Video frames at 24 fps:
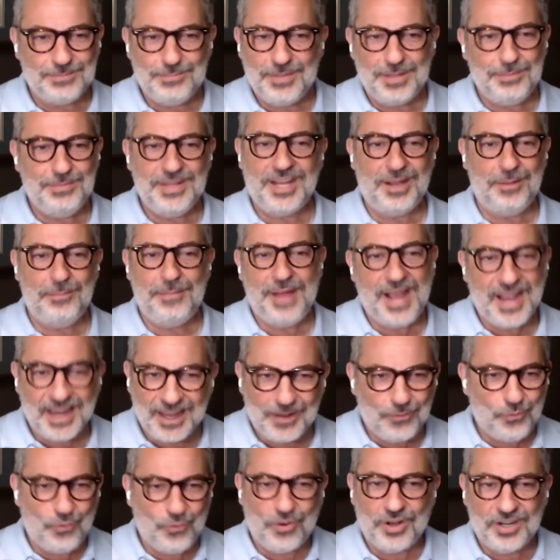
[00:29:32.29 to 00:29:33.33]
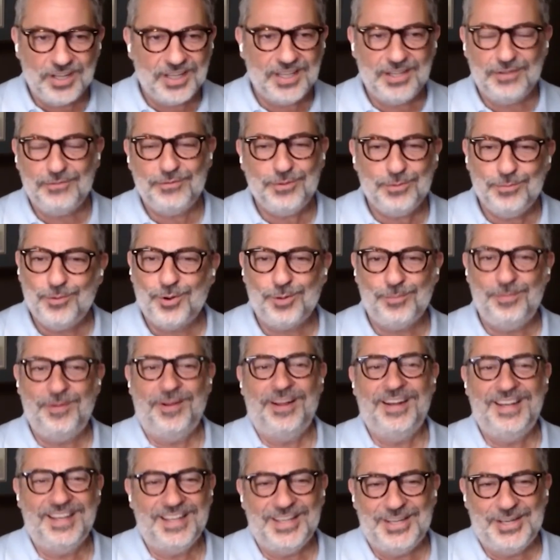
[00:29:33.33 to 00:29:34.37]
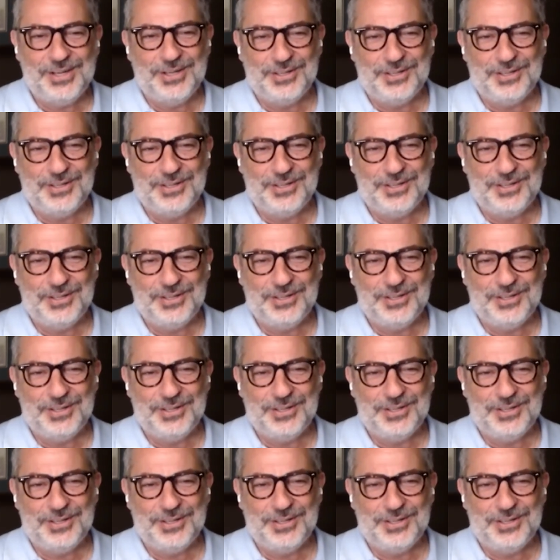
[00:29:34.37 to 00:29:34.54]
It made me come back and want to give you more money.